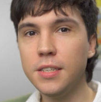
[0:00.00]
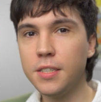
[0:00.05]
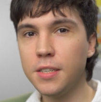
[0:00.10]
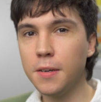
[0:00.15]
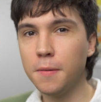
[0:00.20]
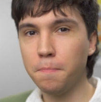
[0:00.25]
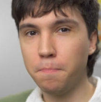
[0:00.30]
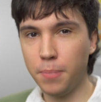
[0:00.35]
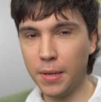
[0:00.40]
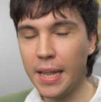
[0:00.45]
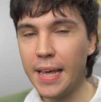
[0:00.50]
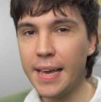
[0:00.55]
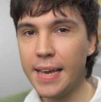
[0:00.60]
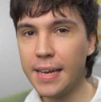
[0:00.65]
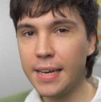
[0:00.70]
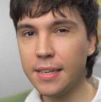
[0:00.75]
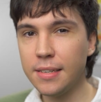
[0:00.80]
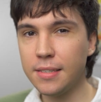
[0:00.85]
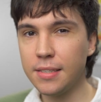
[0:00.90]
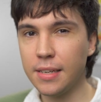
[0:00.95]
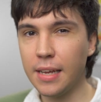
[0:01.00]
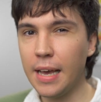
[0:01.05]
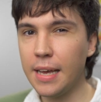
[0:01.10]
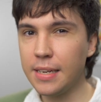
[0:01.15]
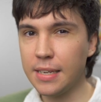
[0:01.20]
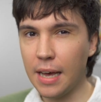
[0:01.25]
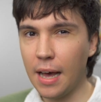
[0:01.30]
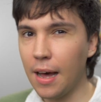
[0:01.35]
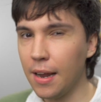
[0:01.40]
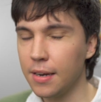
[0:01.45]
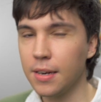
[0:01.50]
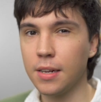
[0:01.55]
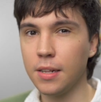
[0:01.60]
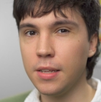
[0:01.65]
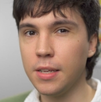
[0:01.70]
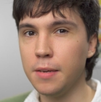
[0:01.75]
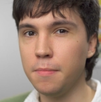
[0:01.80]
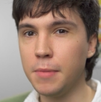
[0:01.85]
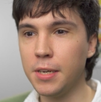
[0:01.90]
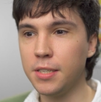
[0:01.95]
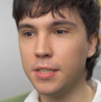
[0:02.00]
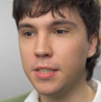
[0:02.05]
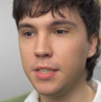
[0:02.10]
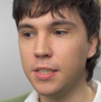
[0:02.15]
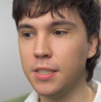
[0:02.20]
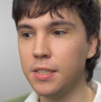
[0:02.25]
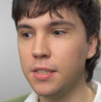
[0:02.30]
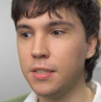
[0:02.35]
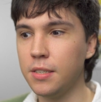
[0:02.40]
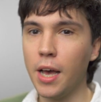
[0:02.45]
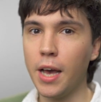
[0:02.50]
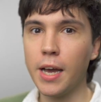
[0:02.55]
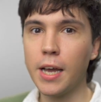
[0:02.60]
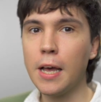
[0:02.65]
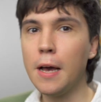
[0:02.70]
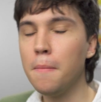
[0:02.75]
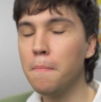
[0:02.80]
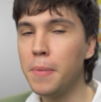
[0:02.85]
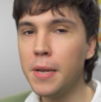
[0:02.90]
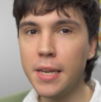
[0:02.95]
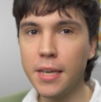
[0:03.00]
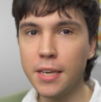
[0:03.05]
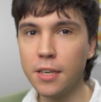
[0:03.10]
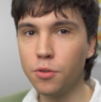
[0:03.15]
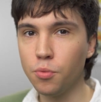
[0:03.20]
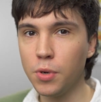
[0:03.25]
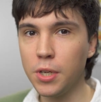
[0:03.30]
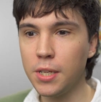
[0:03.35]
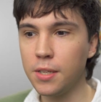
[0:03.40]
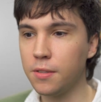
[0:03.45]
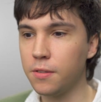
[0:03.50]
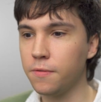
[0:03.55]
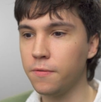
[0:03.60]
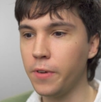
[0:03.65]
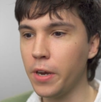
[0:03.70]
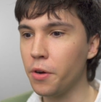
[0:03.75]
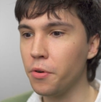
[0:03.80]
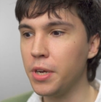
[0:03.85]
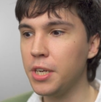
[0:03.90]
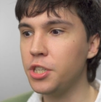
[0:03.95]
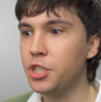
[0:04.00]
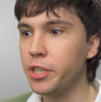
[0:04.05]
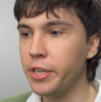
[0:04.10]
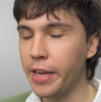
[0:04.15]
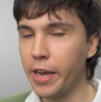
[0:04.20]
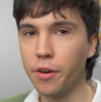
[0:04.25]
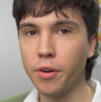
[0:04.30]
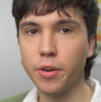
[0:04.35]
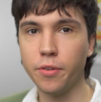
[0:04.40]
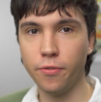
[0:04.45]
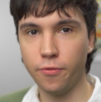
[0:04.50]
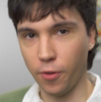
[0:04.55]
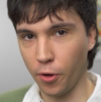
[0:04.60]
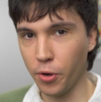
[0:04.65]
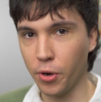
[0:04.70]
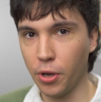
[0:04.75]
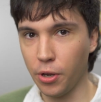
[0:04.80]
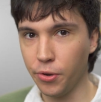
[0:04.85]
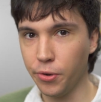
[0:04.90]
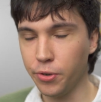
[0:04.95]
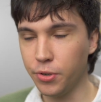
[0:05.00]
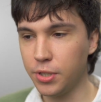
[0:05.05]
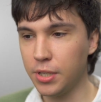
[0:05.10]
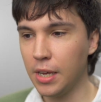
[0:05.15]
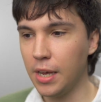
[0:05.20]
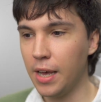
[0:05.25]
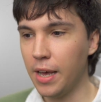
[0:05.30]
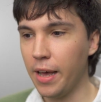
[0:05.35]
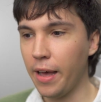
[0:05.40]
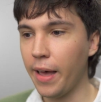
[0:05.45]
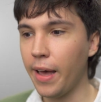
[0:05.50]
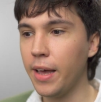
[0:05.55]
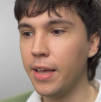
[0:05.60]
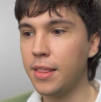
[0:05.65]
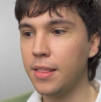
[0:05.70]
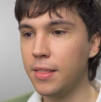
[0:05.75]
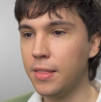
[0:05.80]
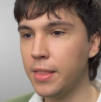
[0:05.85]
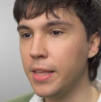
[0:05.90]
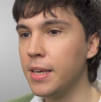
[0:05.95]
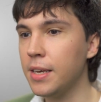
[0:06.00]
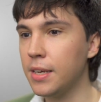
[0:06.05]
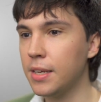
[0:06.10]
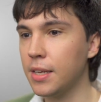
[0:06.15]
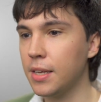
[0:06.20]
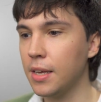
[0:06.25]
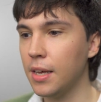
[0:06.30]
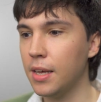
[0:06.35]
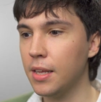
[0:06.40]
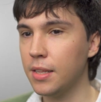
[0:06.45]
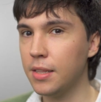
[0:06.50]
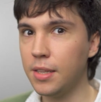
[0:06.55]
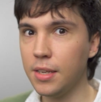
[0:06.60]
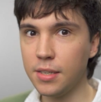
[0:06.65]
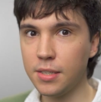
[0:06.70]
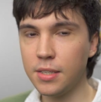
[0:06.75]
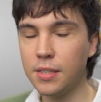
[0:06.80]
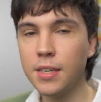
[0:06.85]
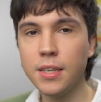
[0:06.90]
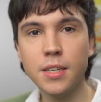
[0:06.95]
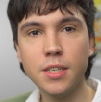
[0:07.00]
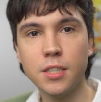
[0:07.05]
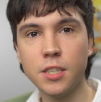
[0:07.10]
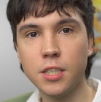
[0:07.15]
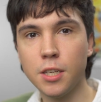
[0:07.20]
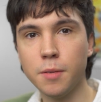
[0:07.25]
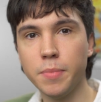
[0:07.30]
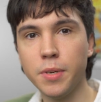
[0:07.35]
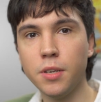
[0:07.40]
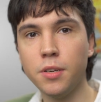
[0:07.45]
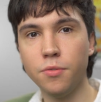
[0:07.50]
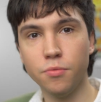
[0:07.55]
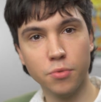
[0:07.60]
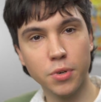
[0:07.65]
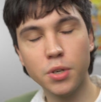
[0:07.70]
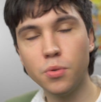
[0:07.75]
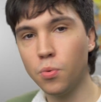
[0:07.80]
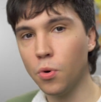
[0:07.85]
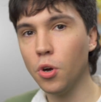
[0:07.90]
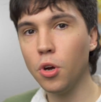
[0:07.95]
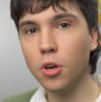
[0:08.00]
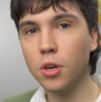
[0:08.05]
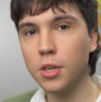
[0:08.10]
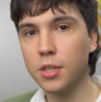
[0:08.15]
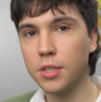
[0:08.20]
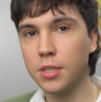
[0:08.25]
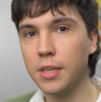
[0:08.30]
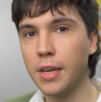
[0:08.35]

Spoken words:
are bland and unclear messages accompanied with very generic photos. I think this needs to be reworked,